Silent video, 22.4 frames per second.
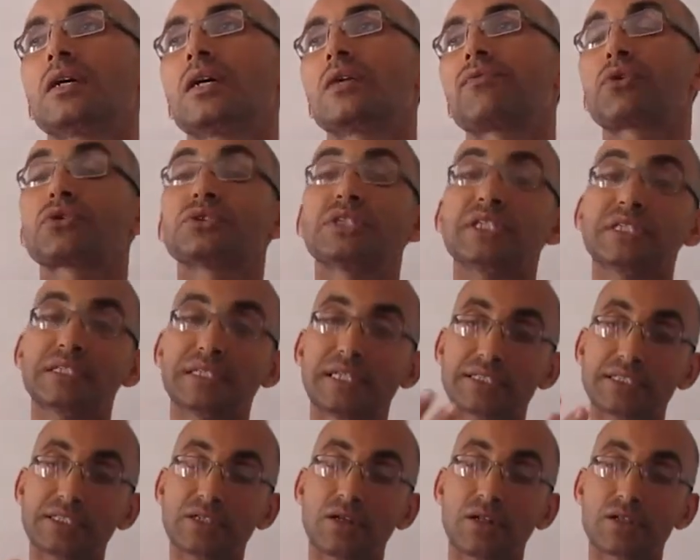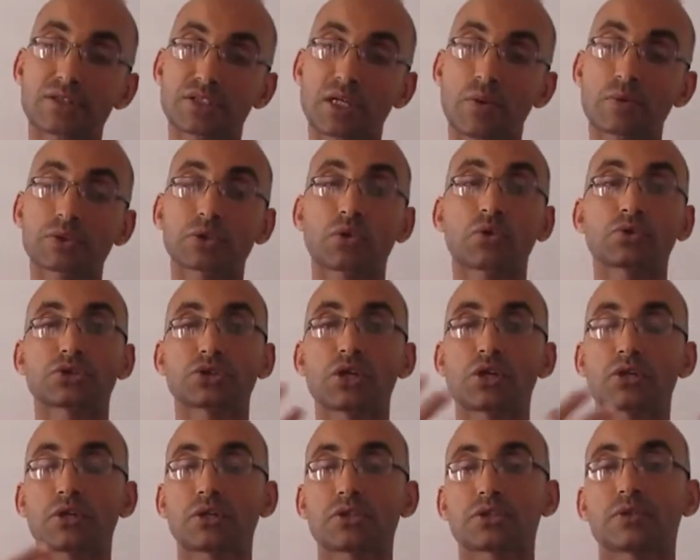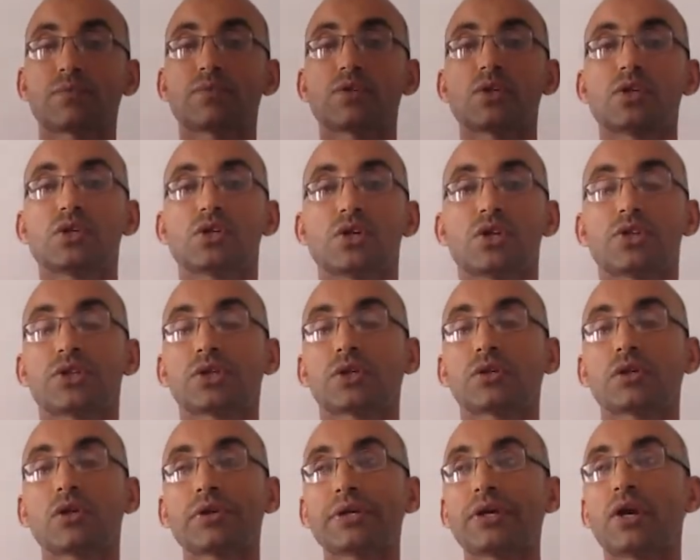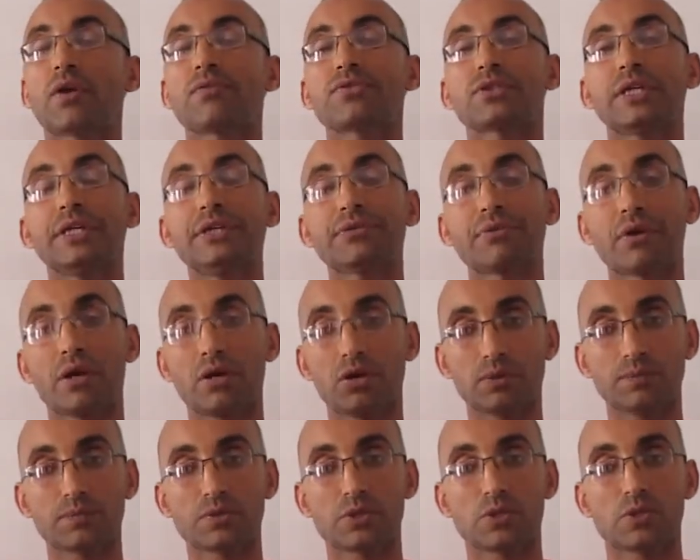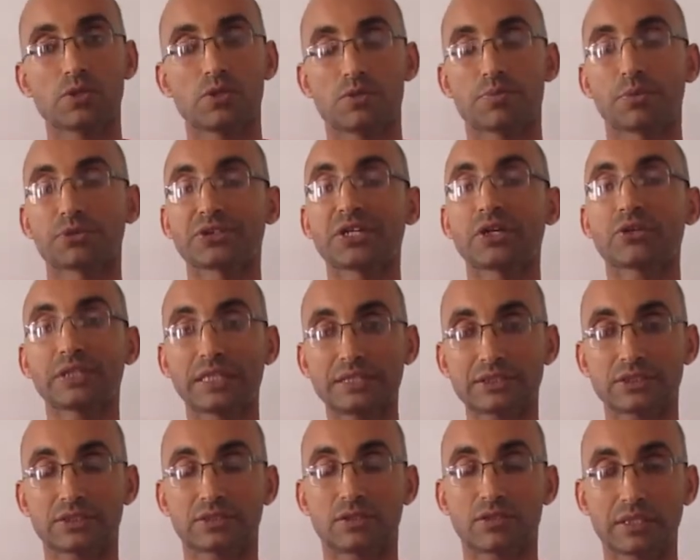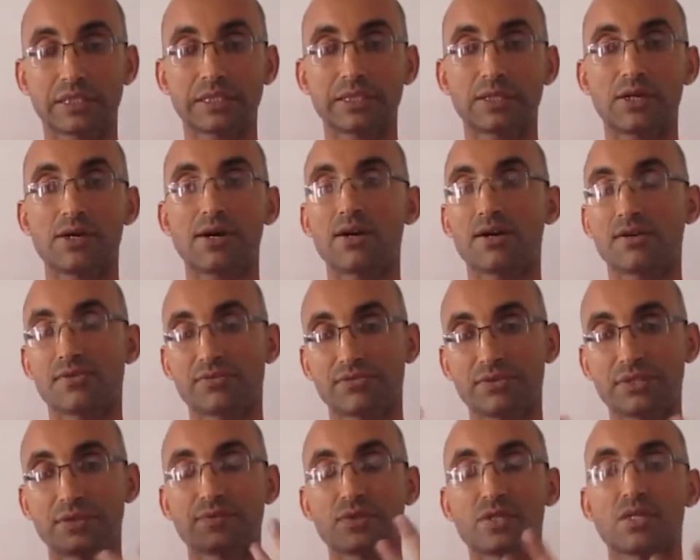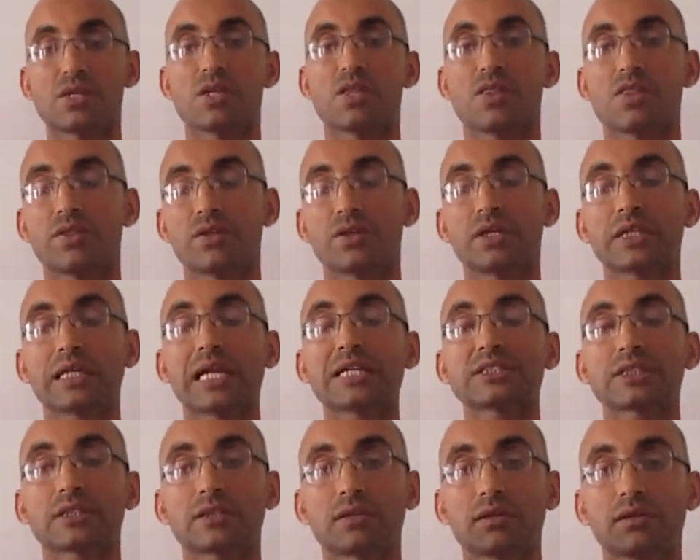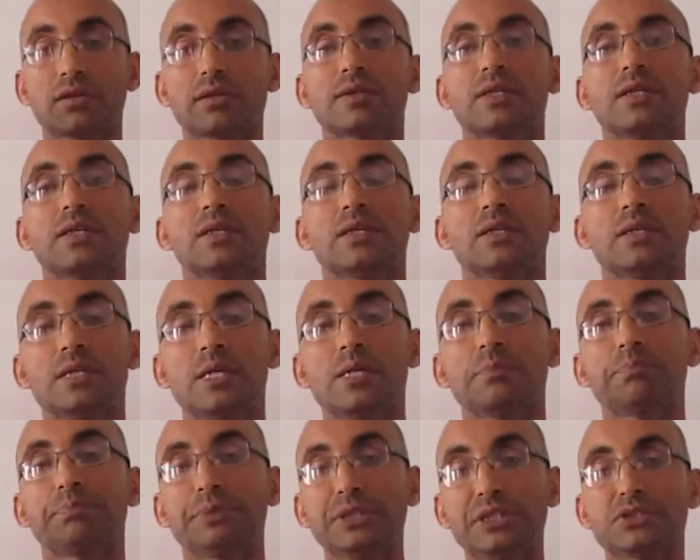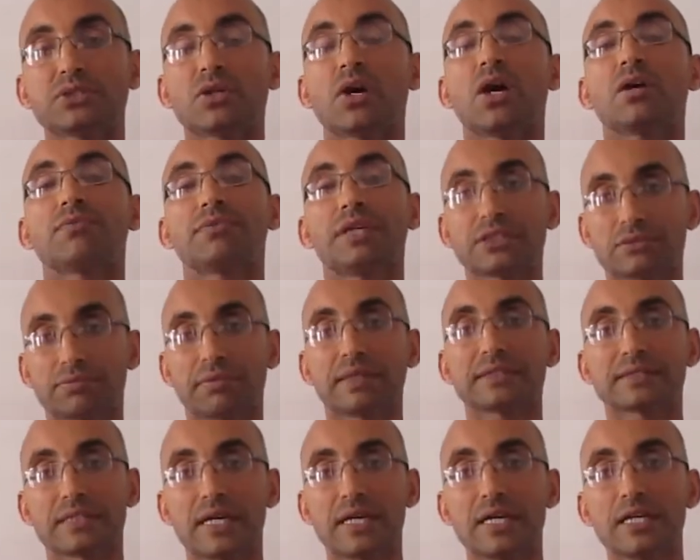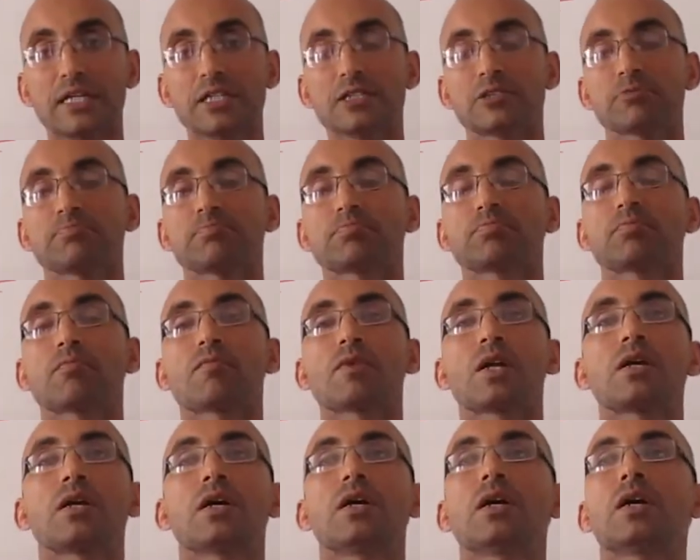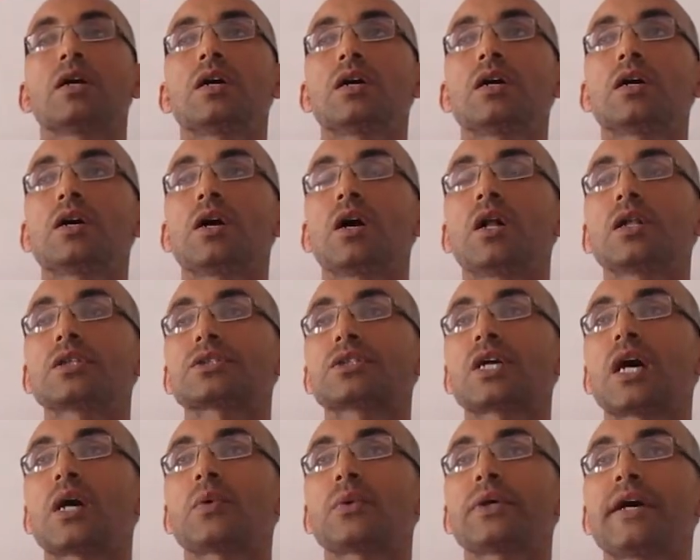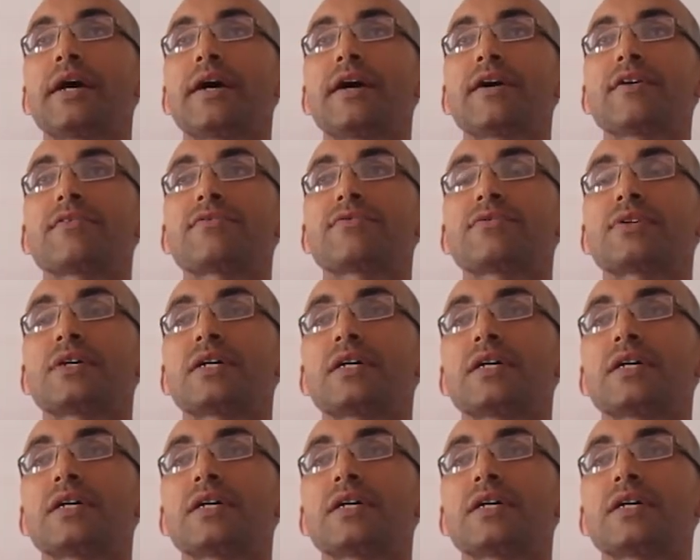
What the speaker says: For dignity also it concerns the glory of the hero, protagonist, of the classical piece of literature. Also we have